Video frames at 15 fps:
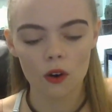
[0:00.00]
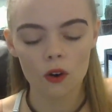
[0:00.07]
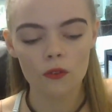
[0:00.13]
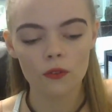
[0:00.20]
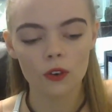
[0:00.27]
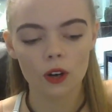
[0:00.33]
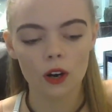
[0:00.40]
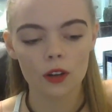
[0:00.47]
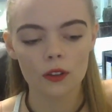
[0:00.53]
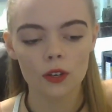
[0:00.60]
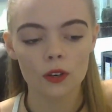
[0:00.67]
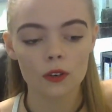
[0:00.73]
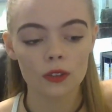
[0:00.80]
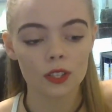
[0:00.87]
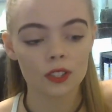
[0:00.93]
Overall,
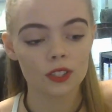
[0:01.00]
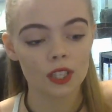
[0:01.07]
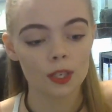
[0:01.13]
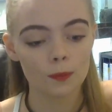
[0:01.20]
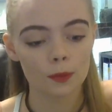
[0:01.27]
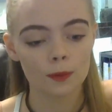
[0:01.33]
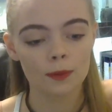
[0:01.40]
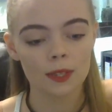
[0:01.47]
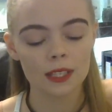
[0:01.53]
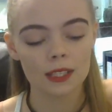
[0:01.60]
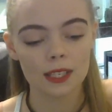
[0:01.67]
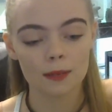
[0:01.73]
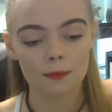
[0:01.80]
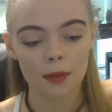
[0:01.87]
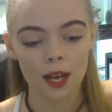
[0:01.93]
though, their
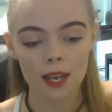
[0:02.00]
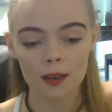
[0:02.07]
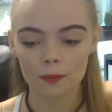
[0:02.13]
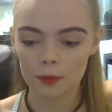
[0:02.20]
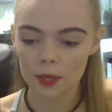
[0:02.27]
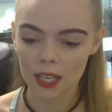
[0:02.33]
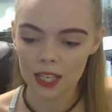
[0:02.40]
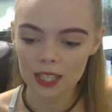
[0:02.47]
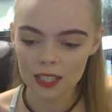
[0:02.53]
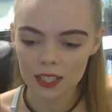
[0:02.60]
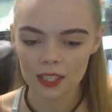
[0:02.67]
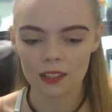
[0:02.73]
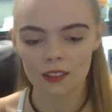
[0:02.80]
temperaments, in my opinion,